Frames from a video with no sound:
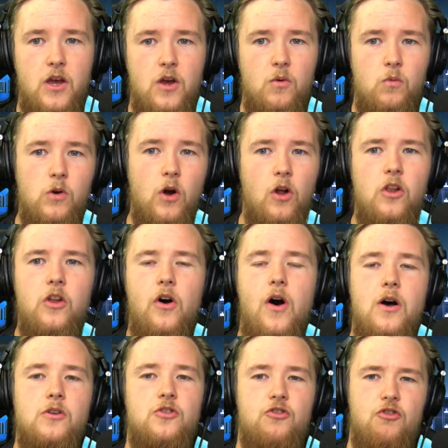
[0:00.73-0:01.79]
We all know
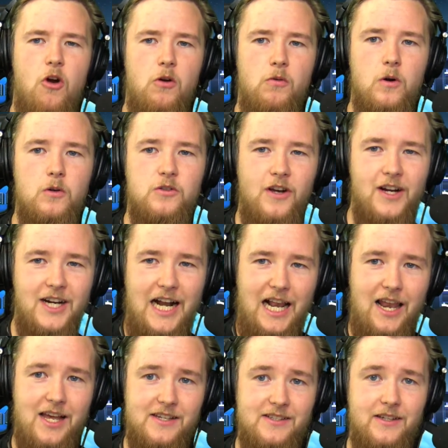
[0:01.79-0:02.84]
how strong rogues are in
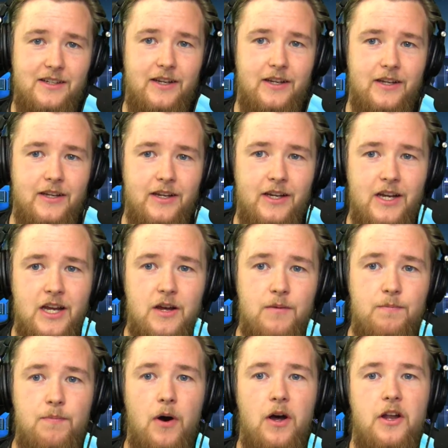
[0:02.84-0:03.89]
Classic,
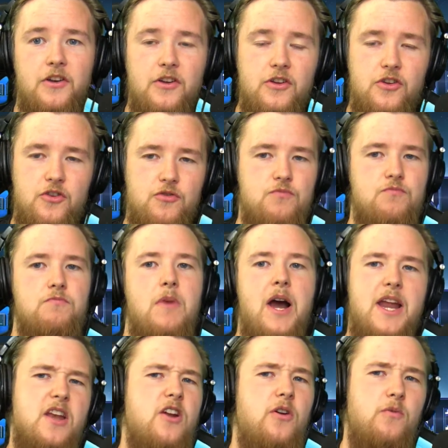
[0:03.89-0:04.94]
but you
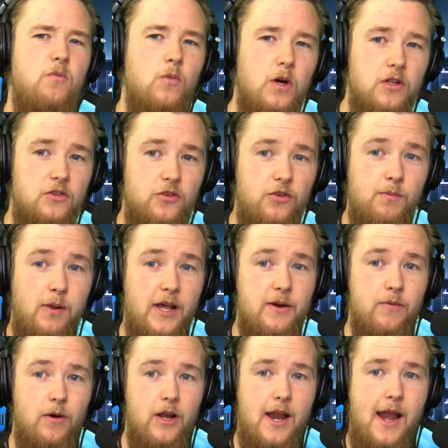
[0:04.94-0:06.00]
might not want to play
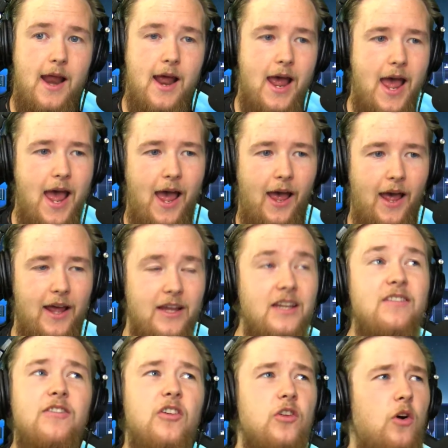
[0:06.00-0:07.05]
one,
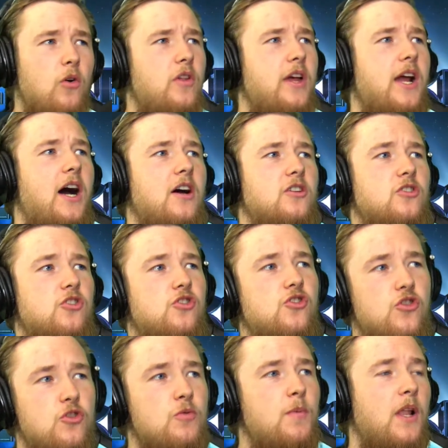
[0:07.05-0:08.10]
even though they are
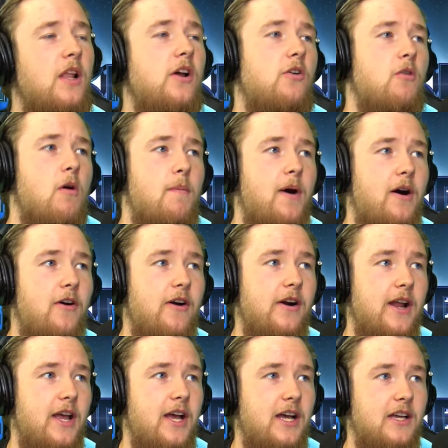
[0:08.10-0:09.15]
stupidly overpowered,
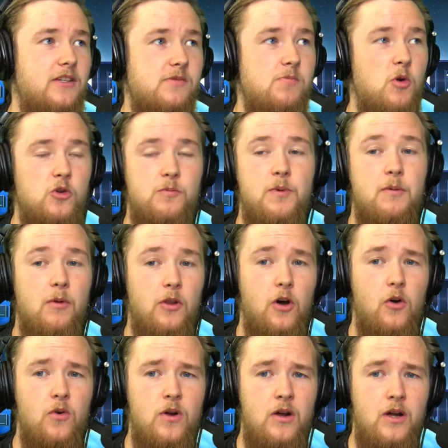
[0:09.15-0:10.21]
as most people
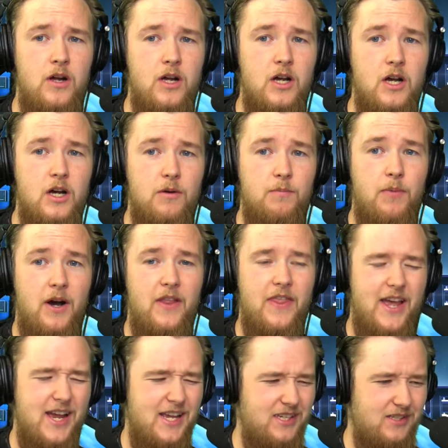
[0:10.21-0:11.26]
know. But
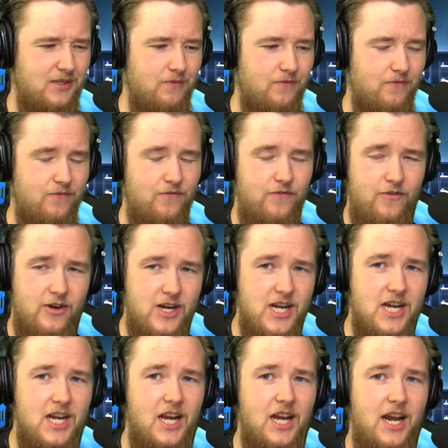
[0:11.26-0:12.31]
there is some
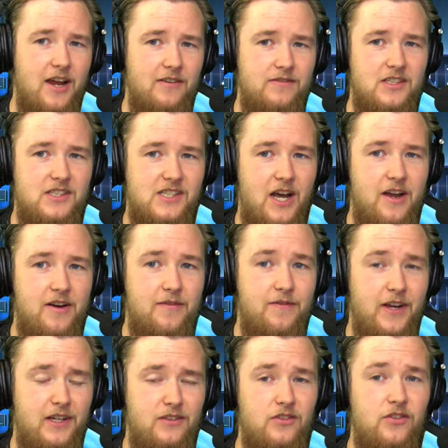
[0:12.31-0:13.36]
really hefty side
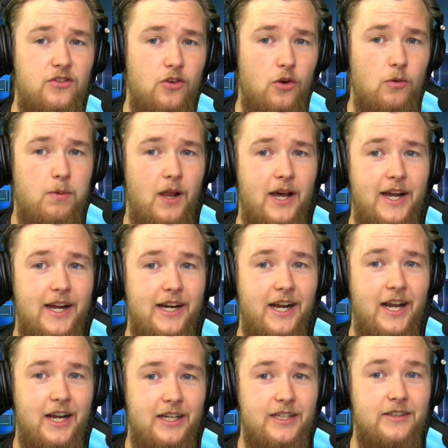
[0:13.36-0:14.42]
effects to playing
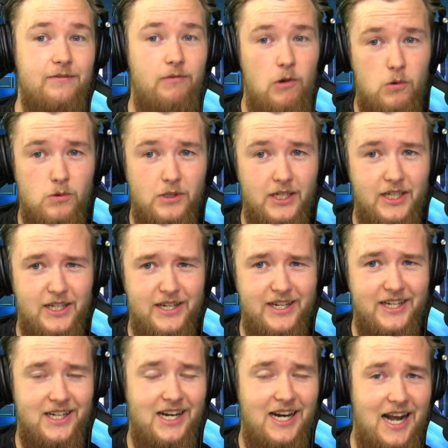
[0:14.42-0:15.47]
a rogue
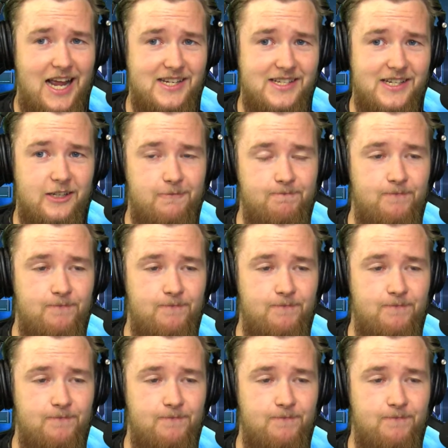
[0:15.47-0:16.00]
in Classic.